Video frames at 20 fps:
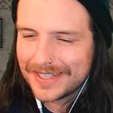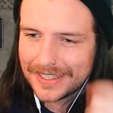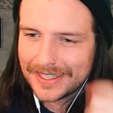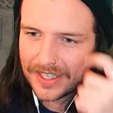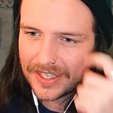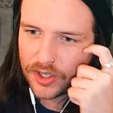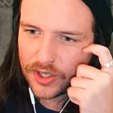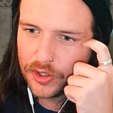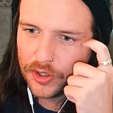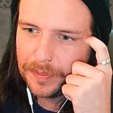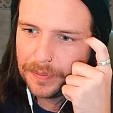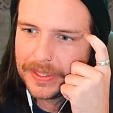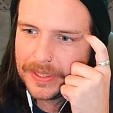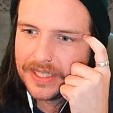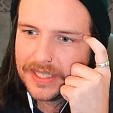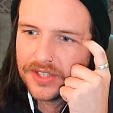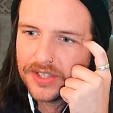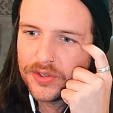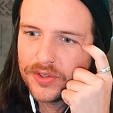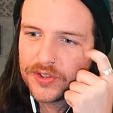Healer could be
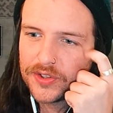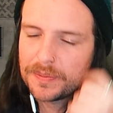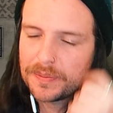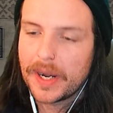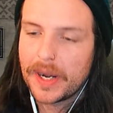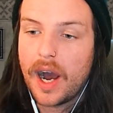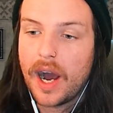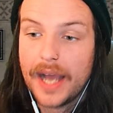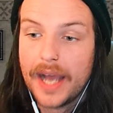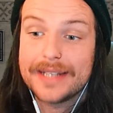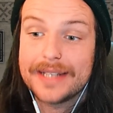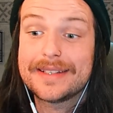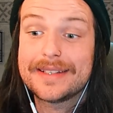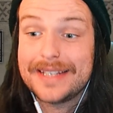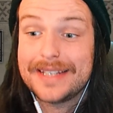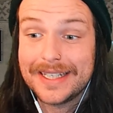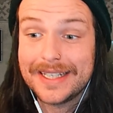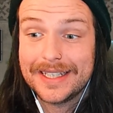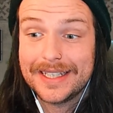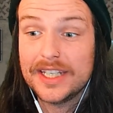used, but
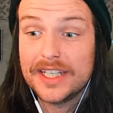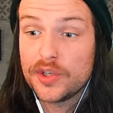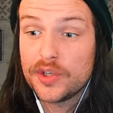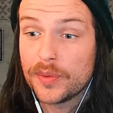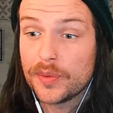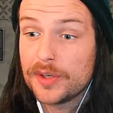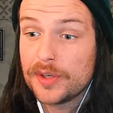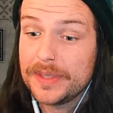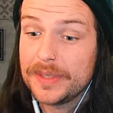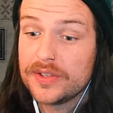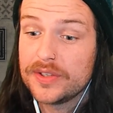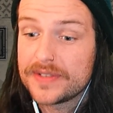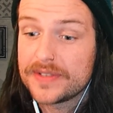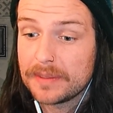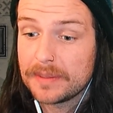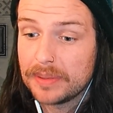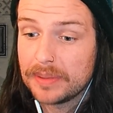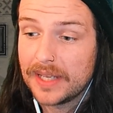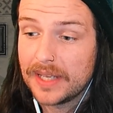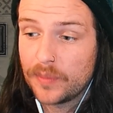ideally you want to be using
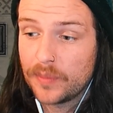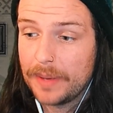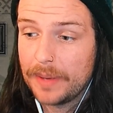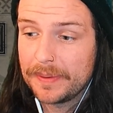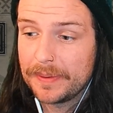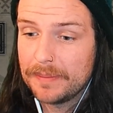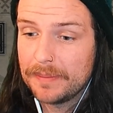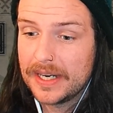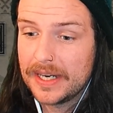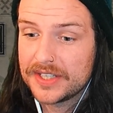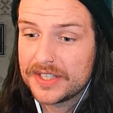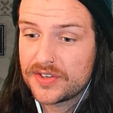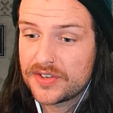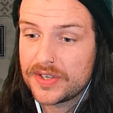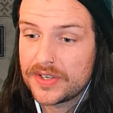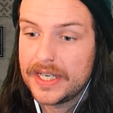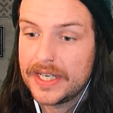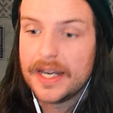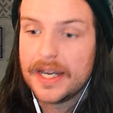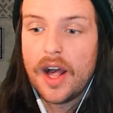Blunt Weapon
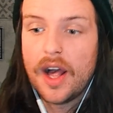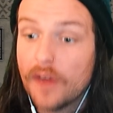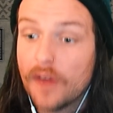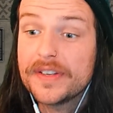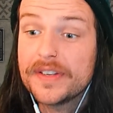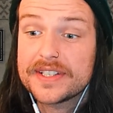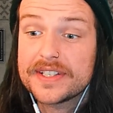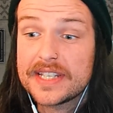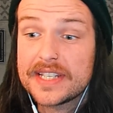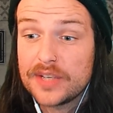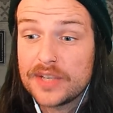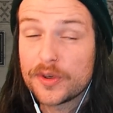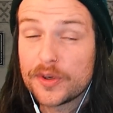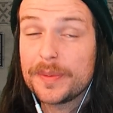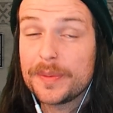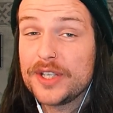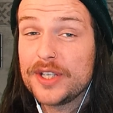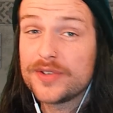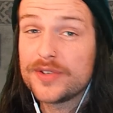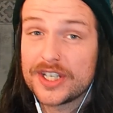Mastery. Obviously you want to
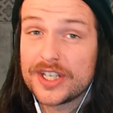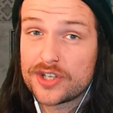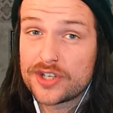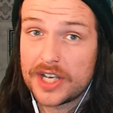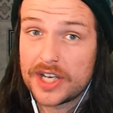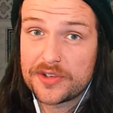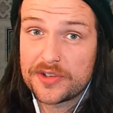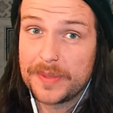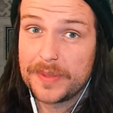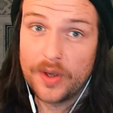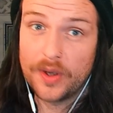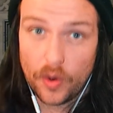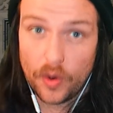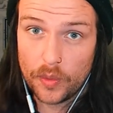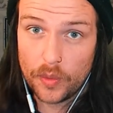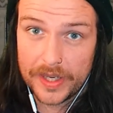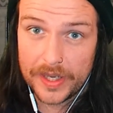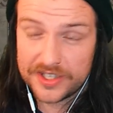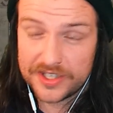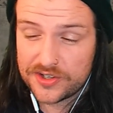be using Judgment
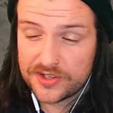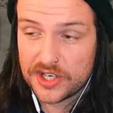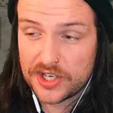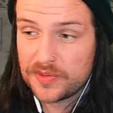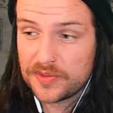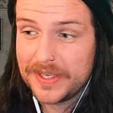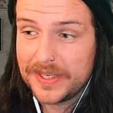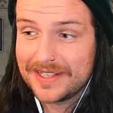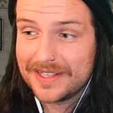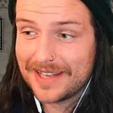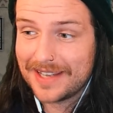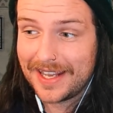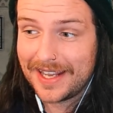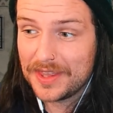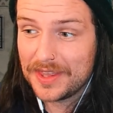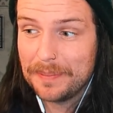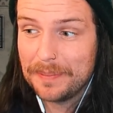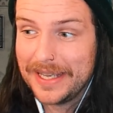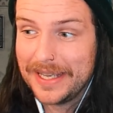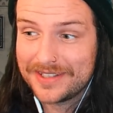always. Judgment is like
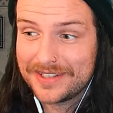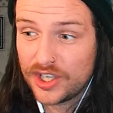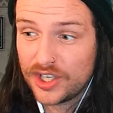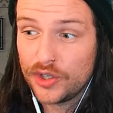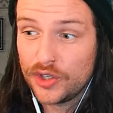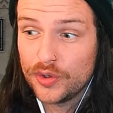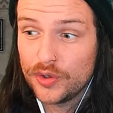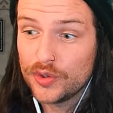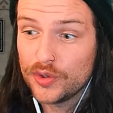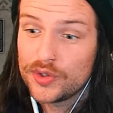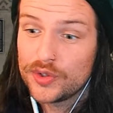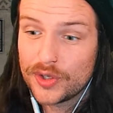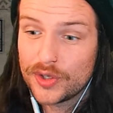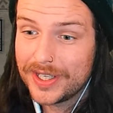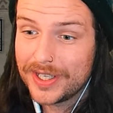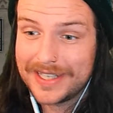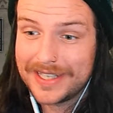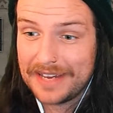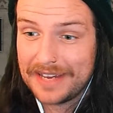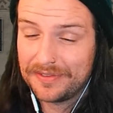the best Q you
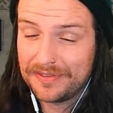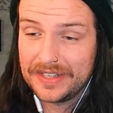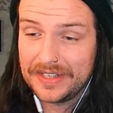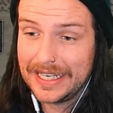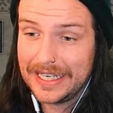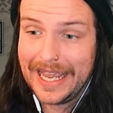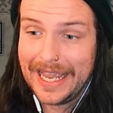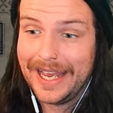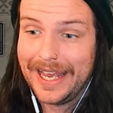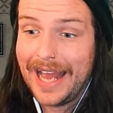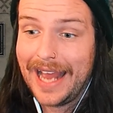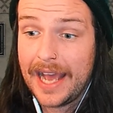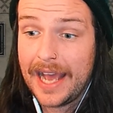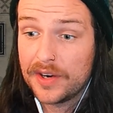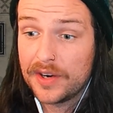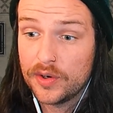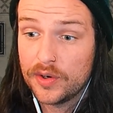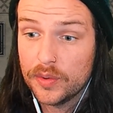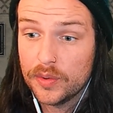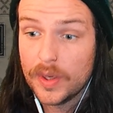could definitely get at
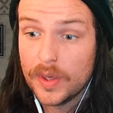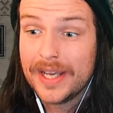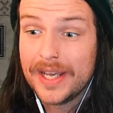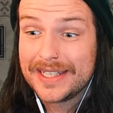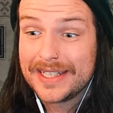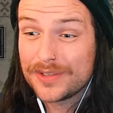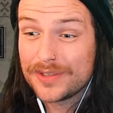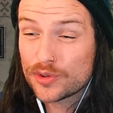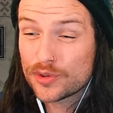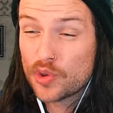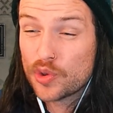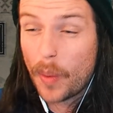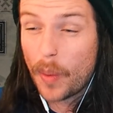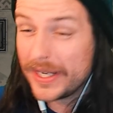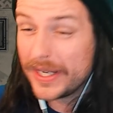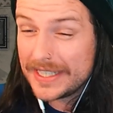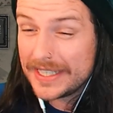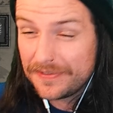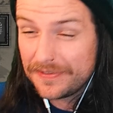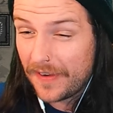all. Deals
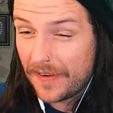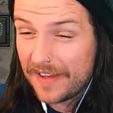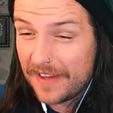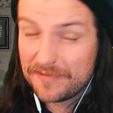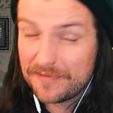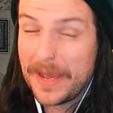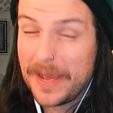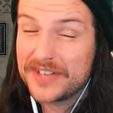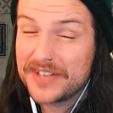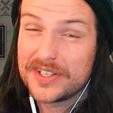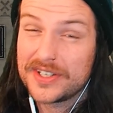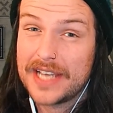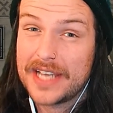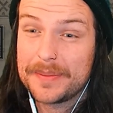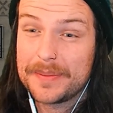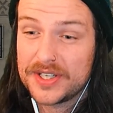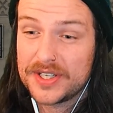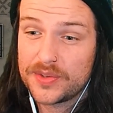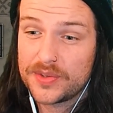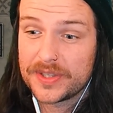25 magic
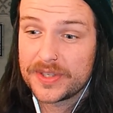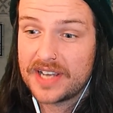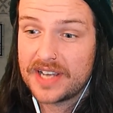damage to a